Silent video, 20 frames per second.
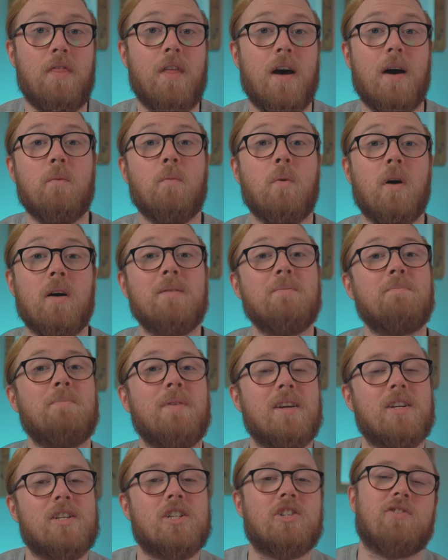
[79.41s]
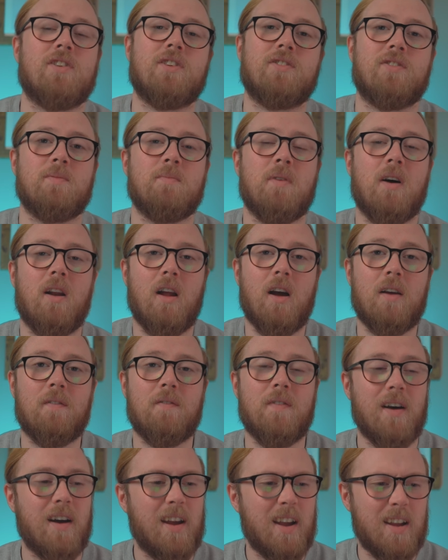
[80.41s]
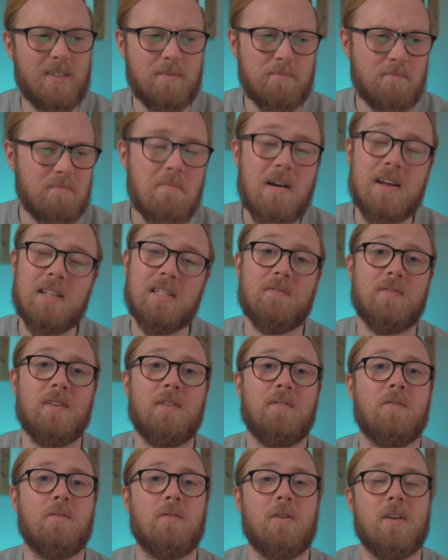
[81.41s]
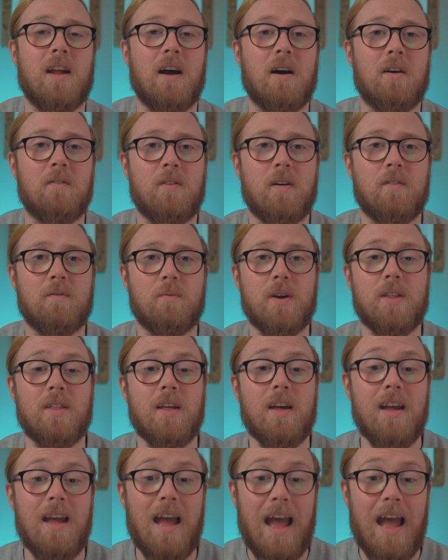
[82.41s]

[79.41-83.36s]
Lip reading: That one big stressor in my life that I had massively fallen out of love with